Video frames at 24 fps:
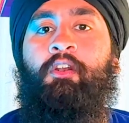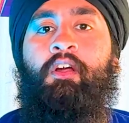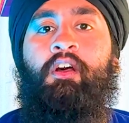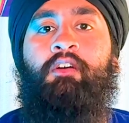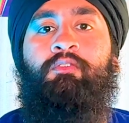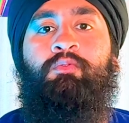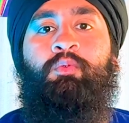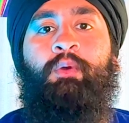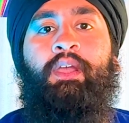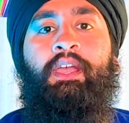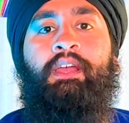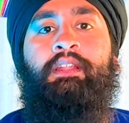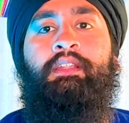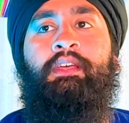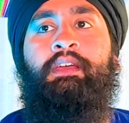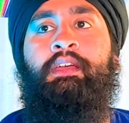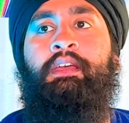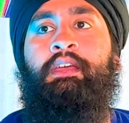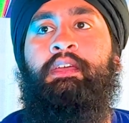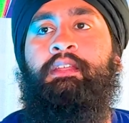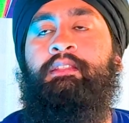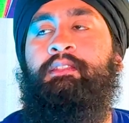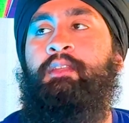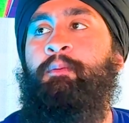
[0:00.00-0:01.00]
off with
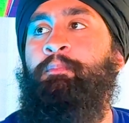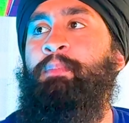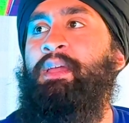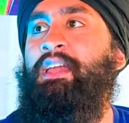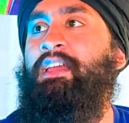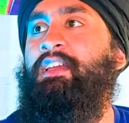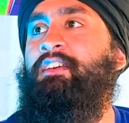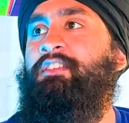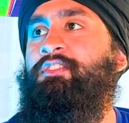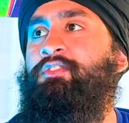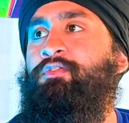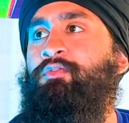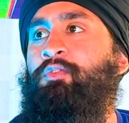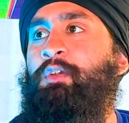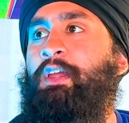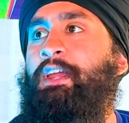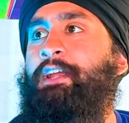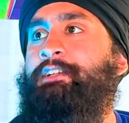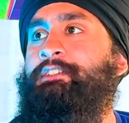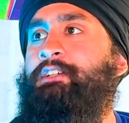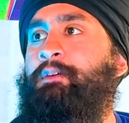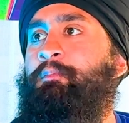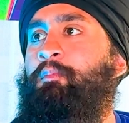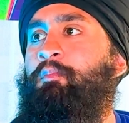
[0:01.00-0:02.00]
the biggest free
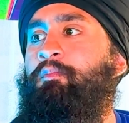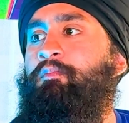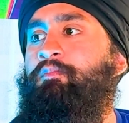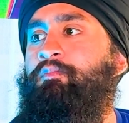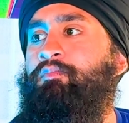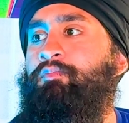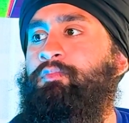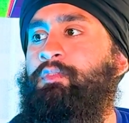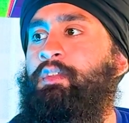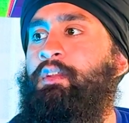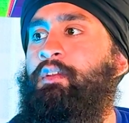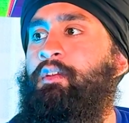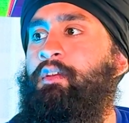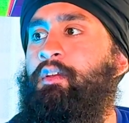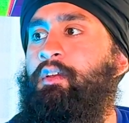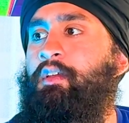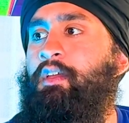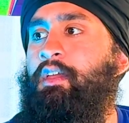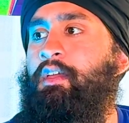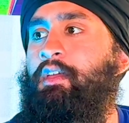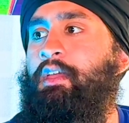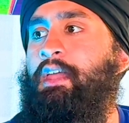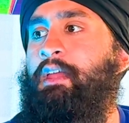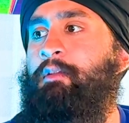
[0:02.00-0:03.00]
agent
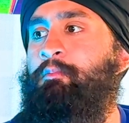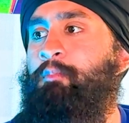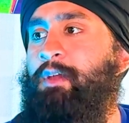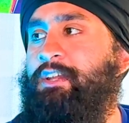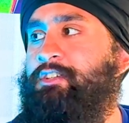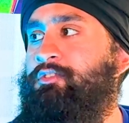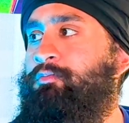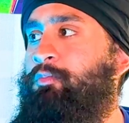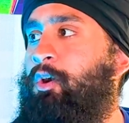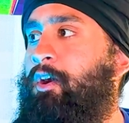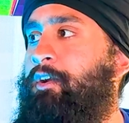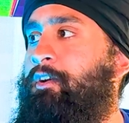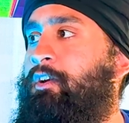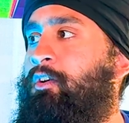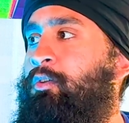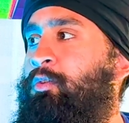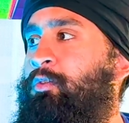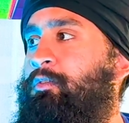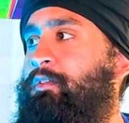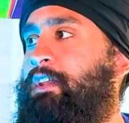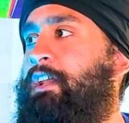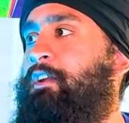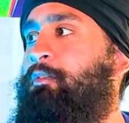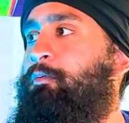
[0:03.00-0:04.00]
in Mitch Marner, who
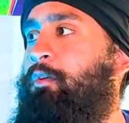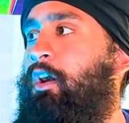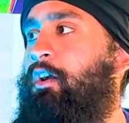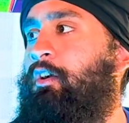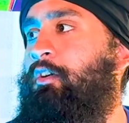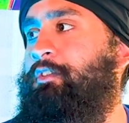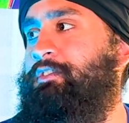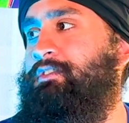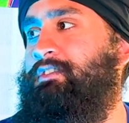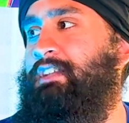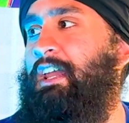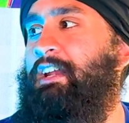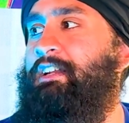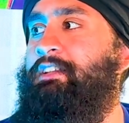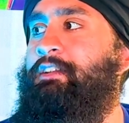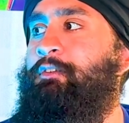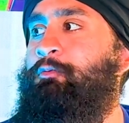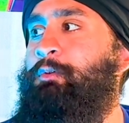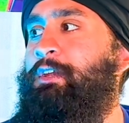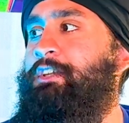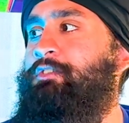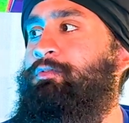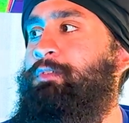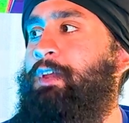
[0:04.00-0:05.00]
didn't technically
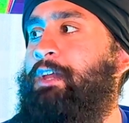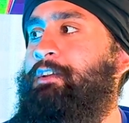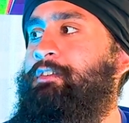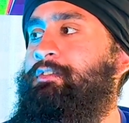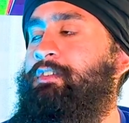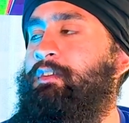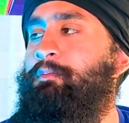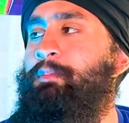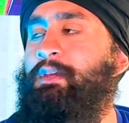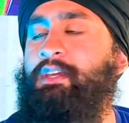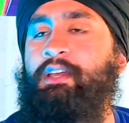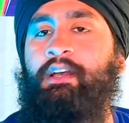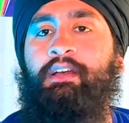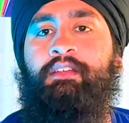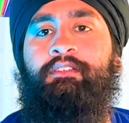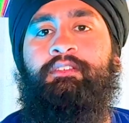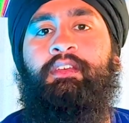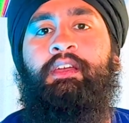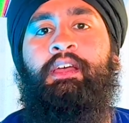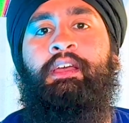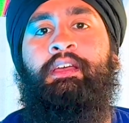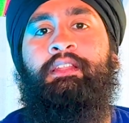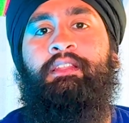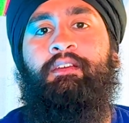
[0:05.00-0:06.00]
reach free agency because
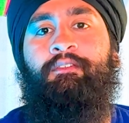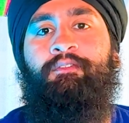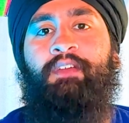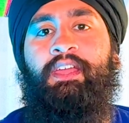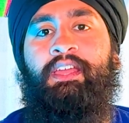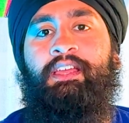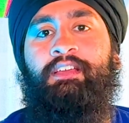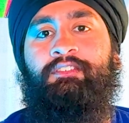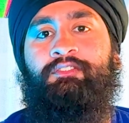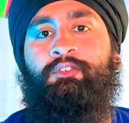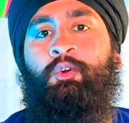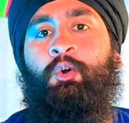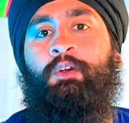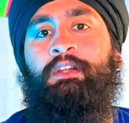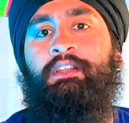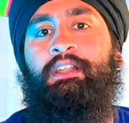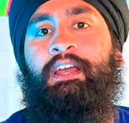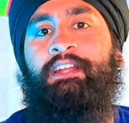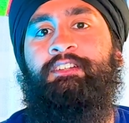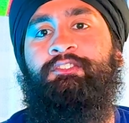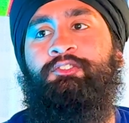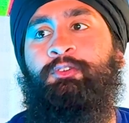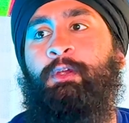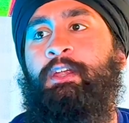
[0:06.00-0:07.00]
the Vegas Golden
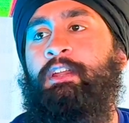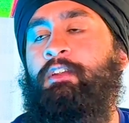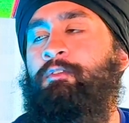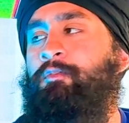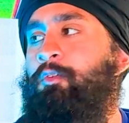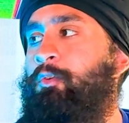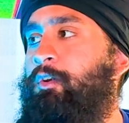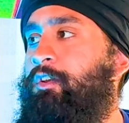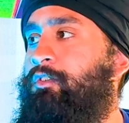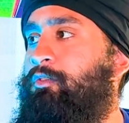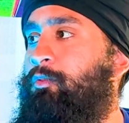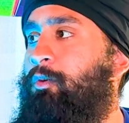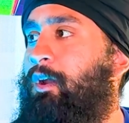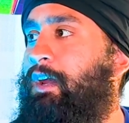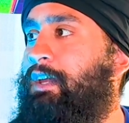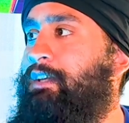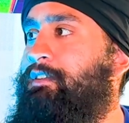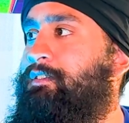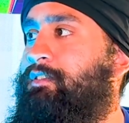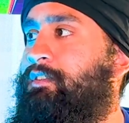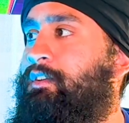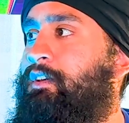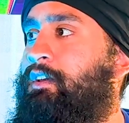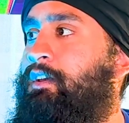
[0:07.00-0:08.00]
Knights traded for his
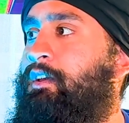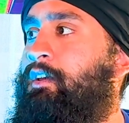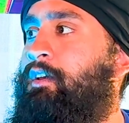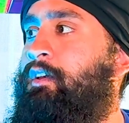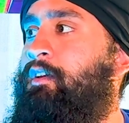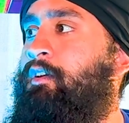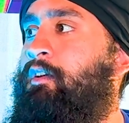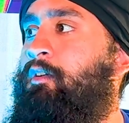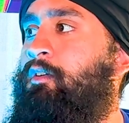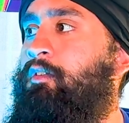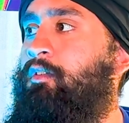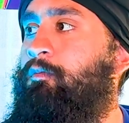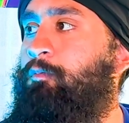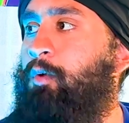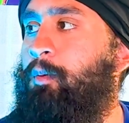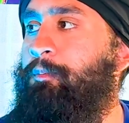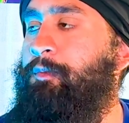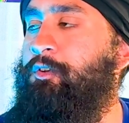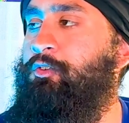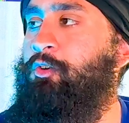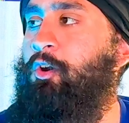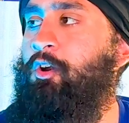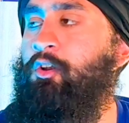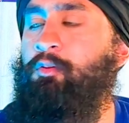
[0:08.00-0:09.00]
rights from the
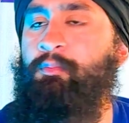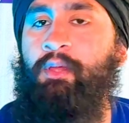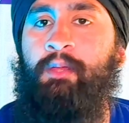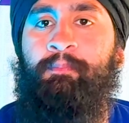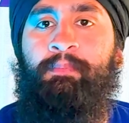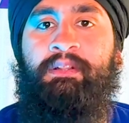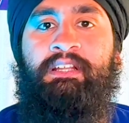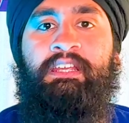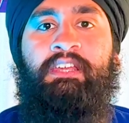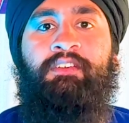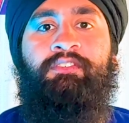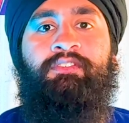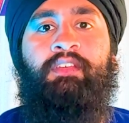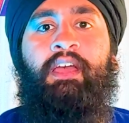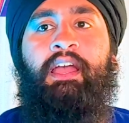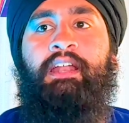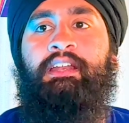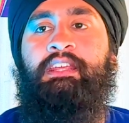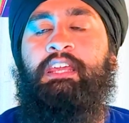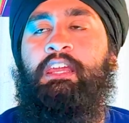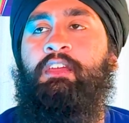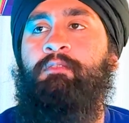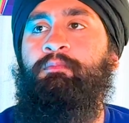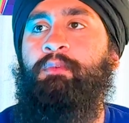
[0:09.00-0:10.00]
Toronto Maple Leafs and
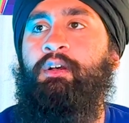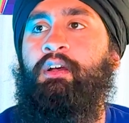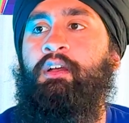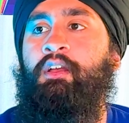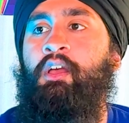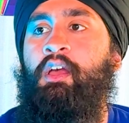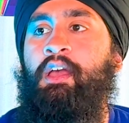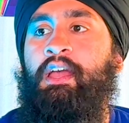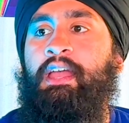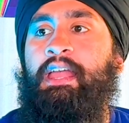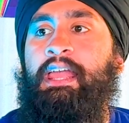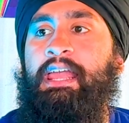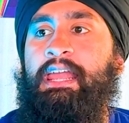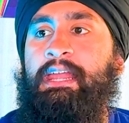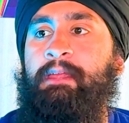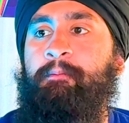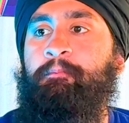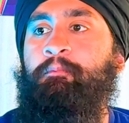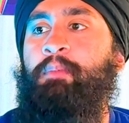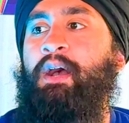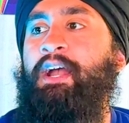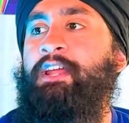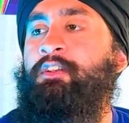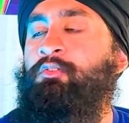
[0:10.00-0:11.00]
gave him a
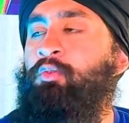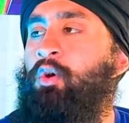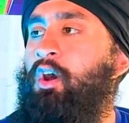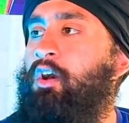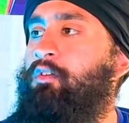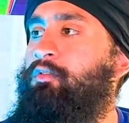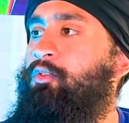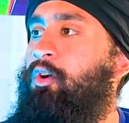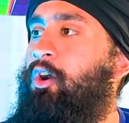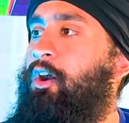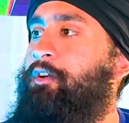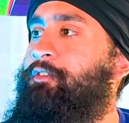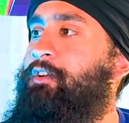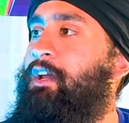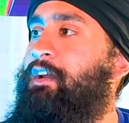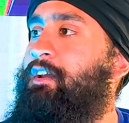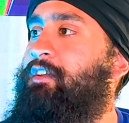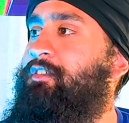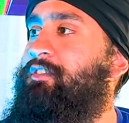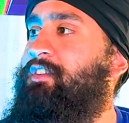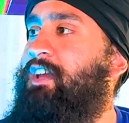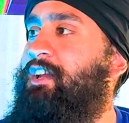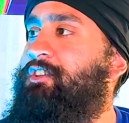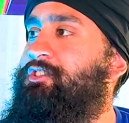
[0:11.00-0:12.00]
8x12 contract
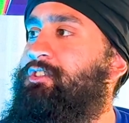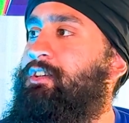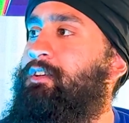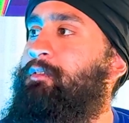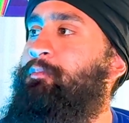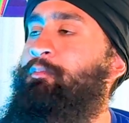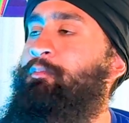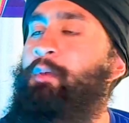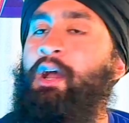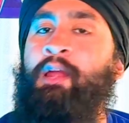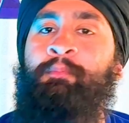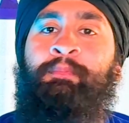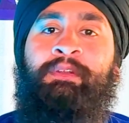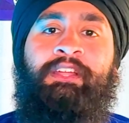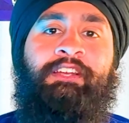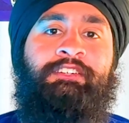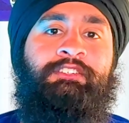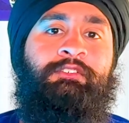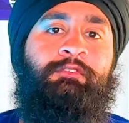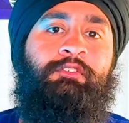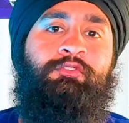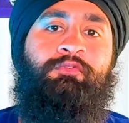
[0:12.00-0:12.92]
extension. My prediction was